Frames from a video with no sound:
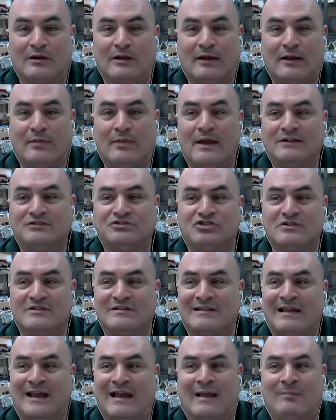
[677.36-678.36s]
because they were
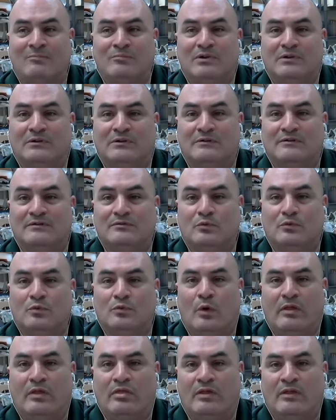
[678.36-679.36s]
thinking that it was a
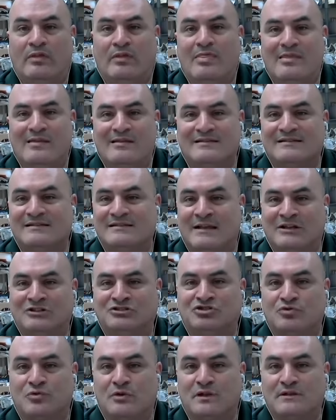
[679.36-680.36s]
gigantic bat,
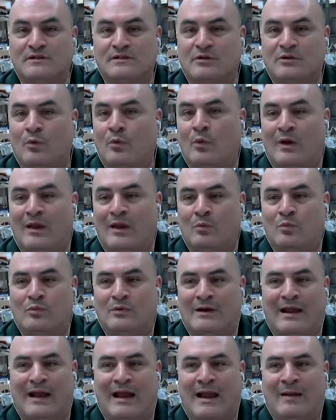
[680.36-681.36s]
but it was like it
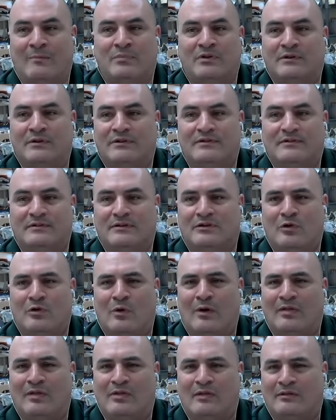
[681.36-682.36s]
was in the
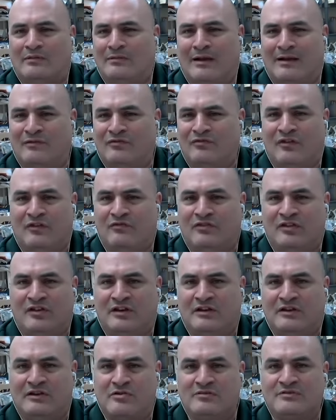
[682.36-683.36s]
shape of a
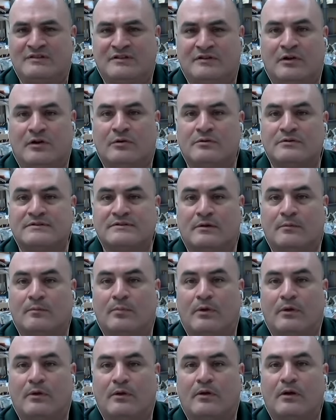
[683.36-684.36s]
person. Then people said
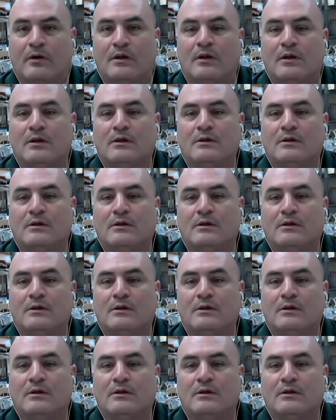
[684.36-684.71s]
no, it was